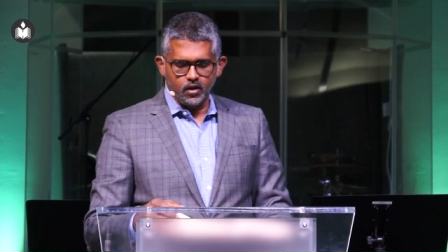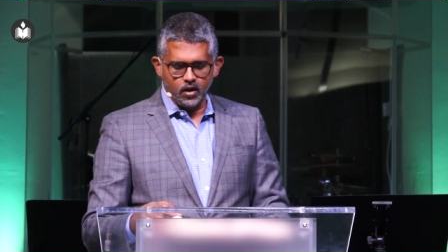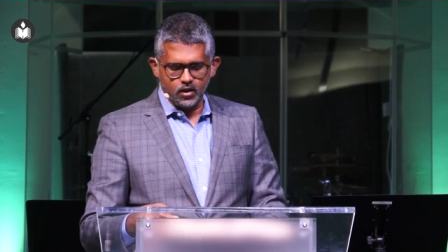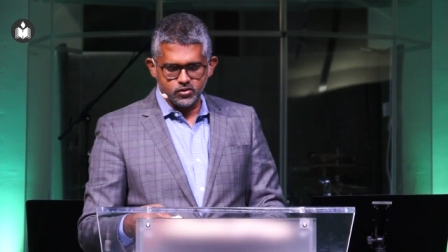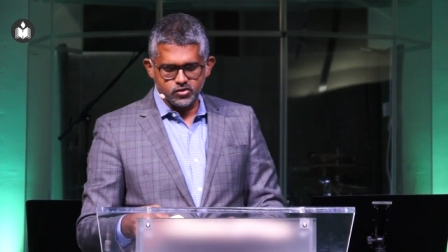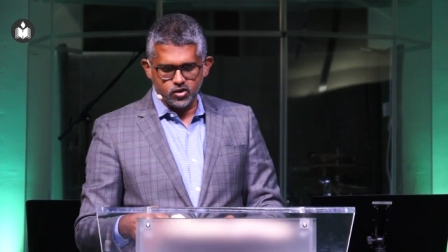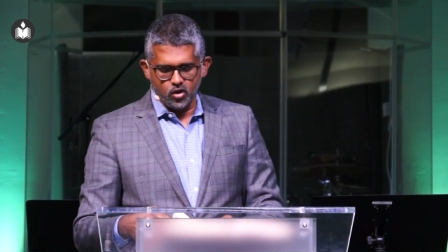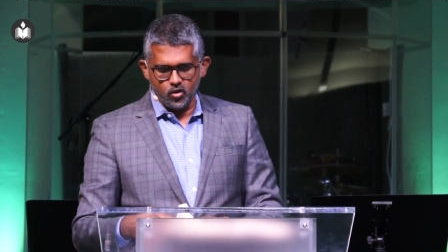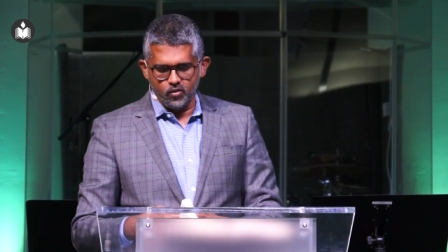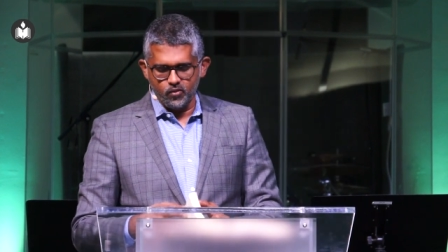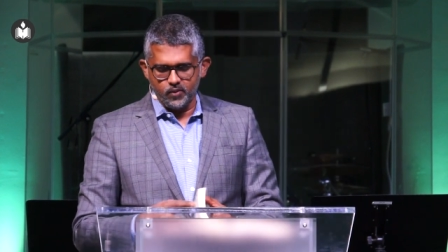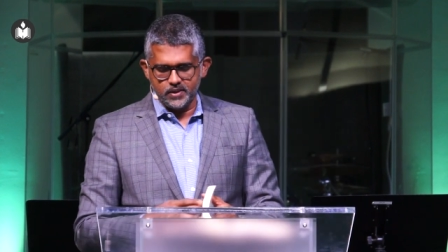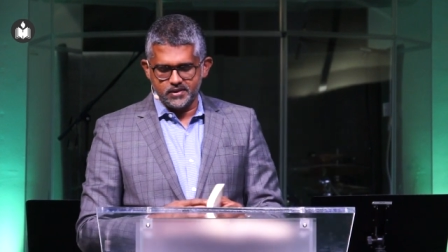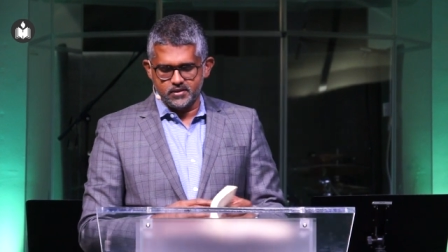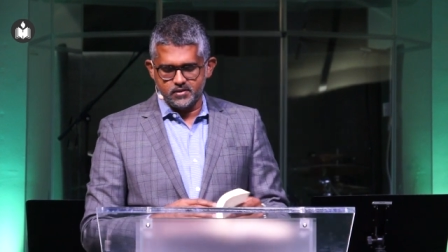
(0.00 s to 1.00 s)
Uh, so
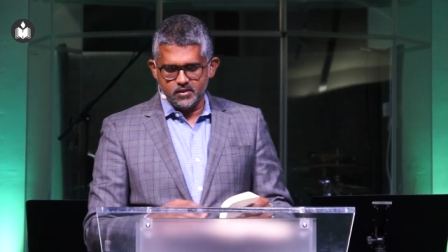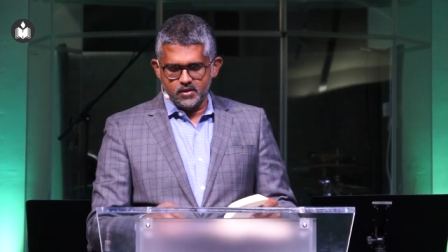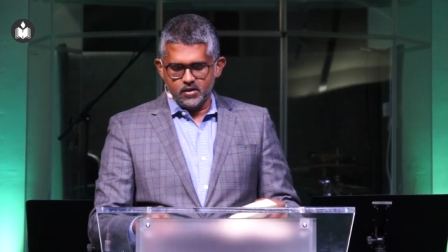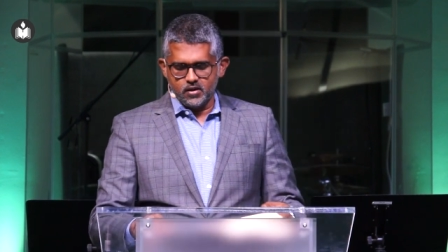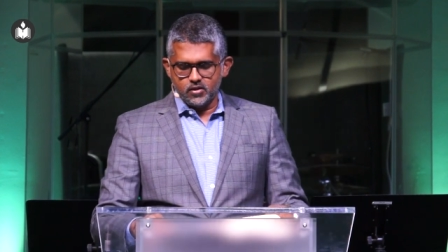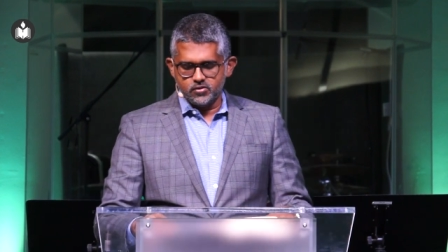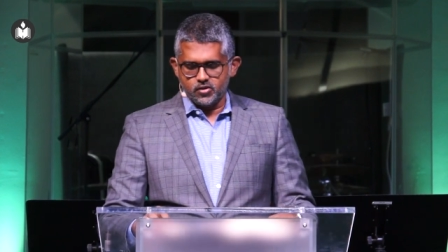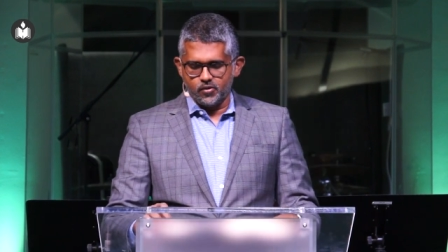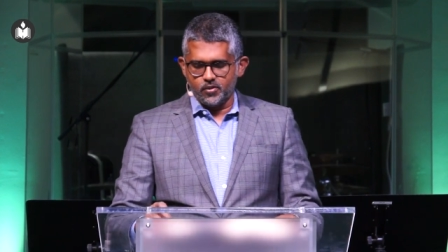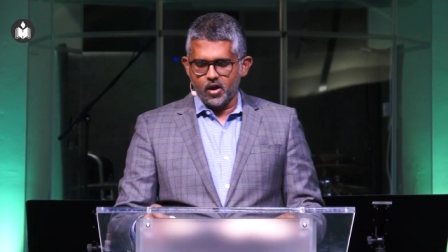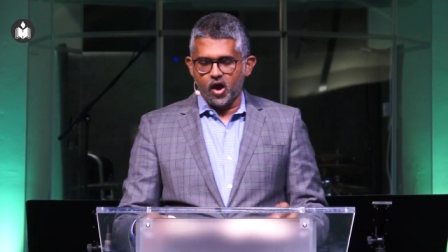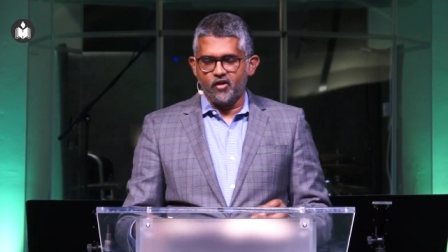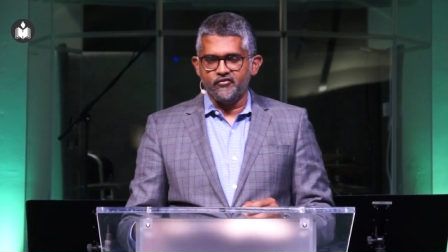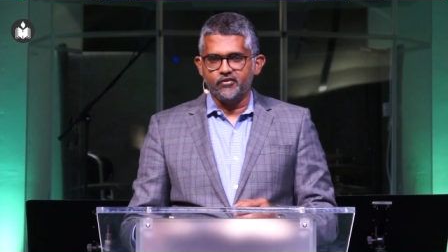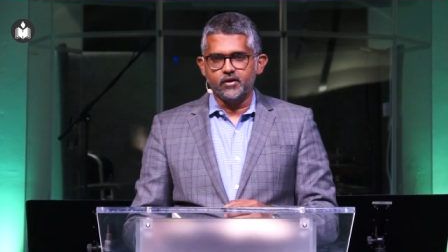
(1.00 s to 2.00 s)
with so
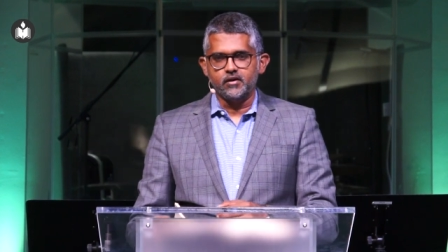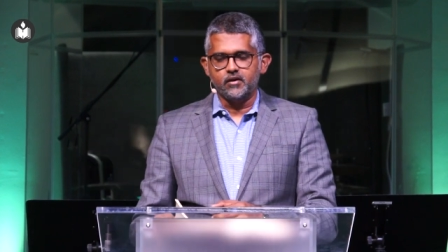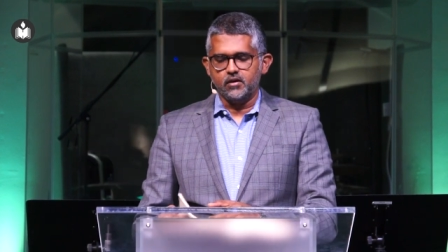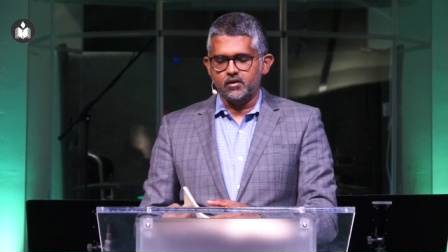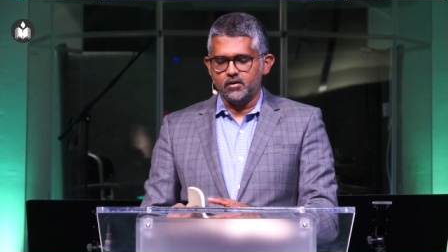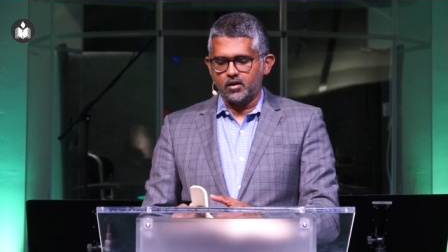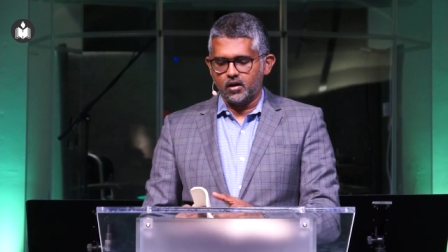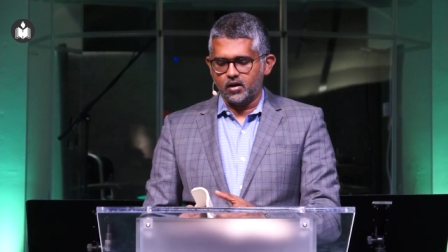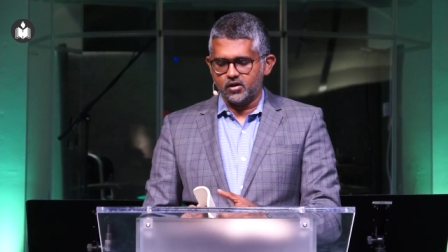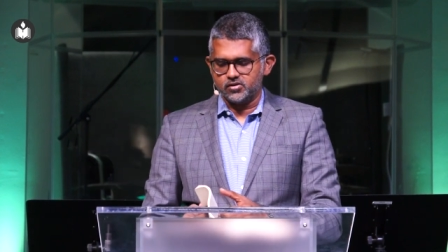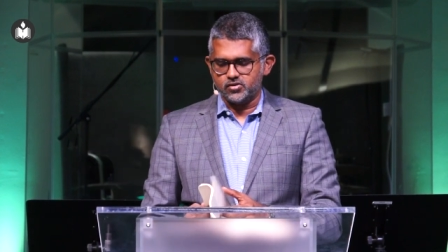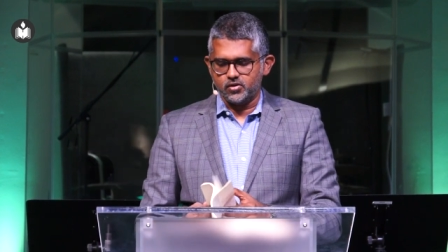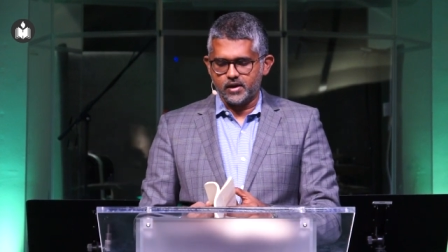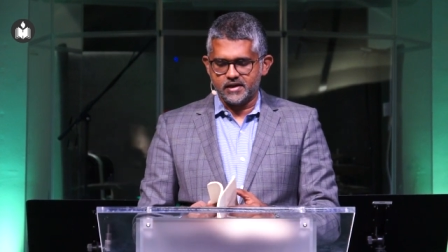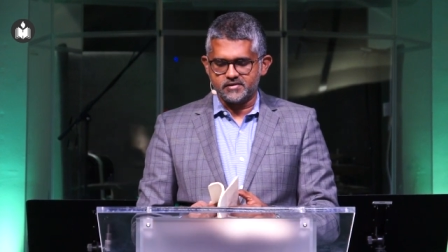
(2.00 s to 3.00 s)
we often uh,
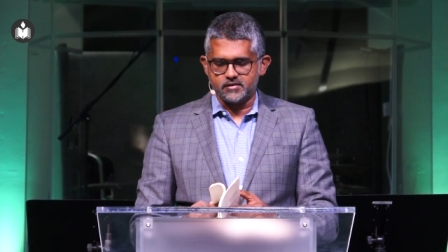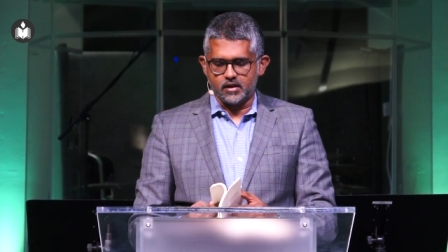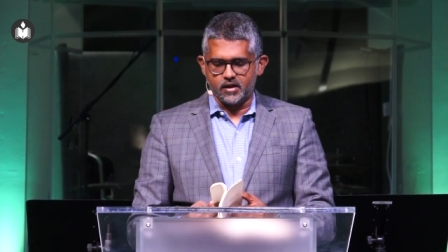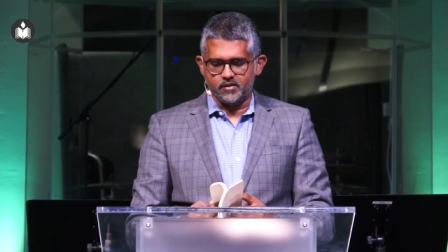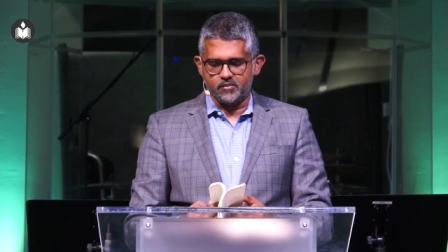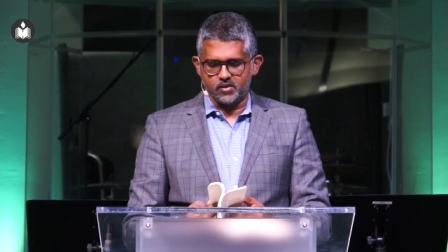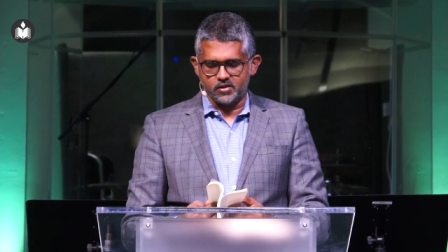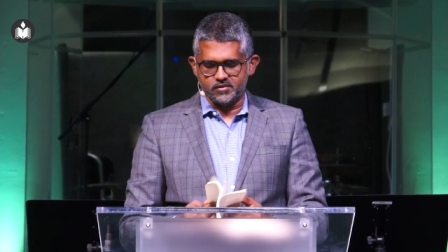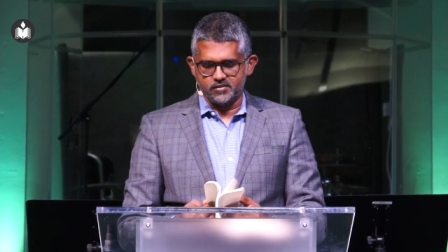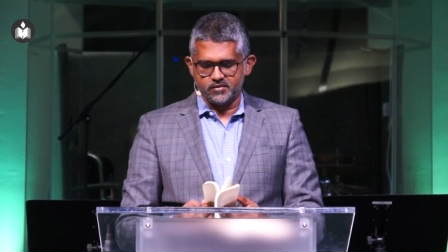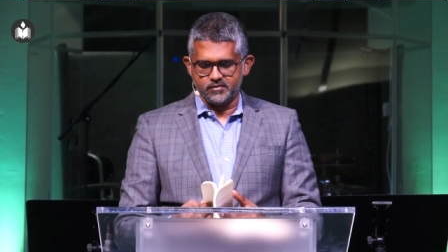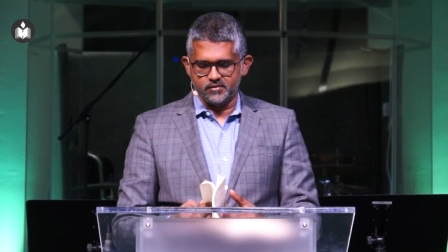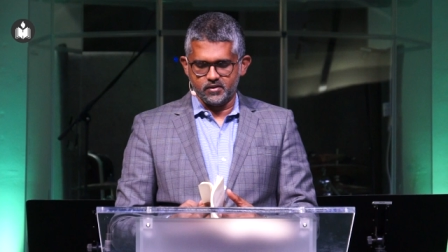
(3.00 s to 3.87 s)
so next slide, please.